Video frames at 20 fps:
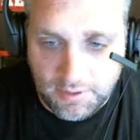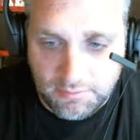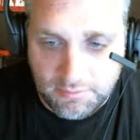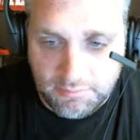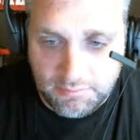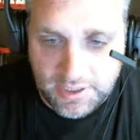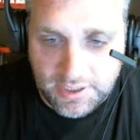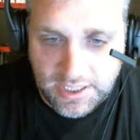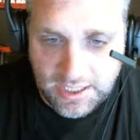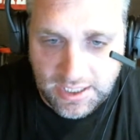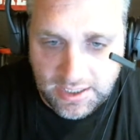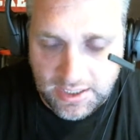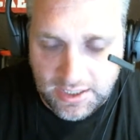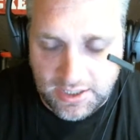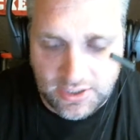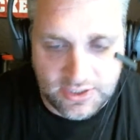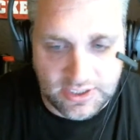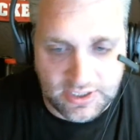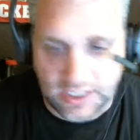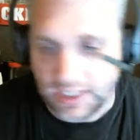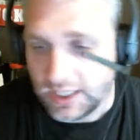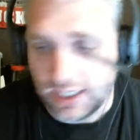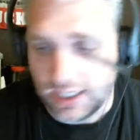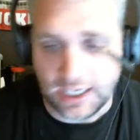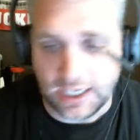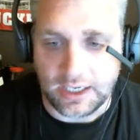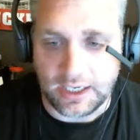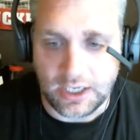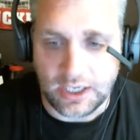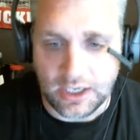But they're just like,
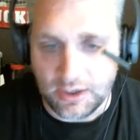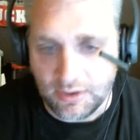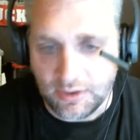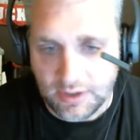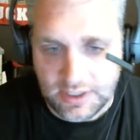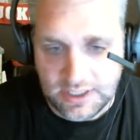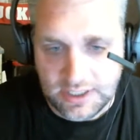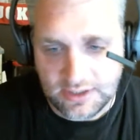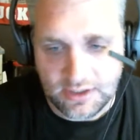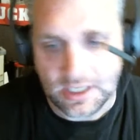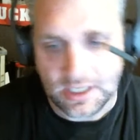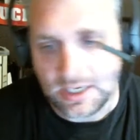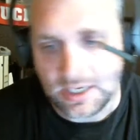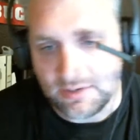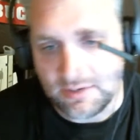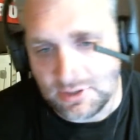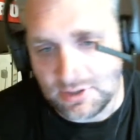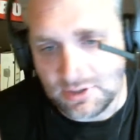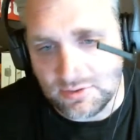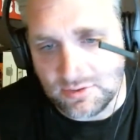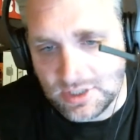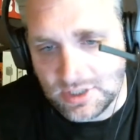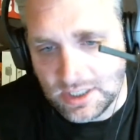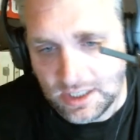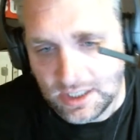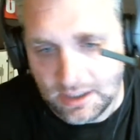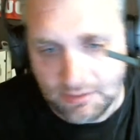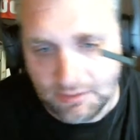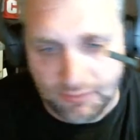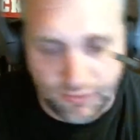click it, because that's all they ever do is
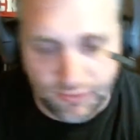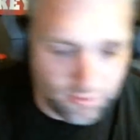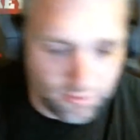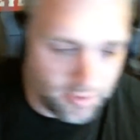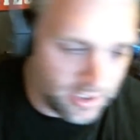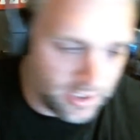click it real quick.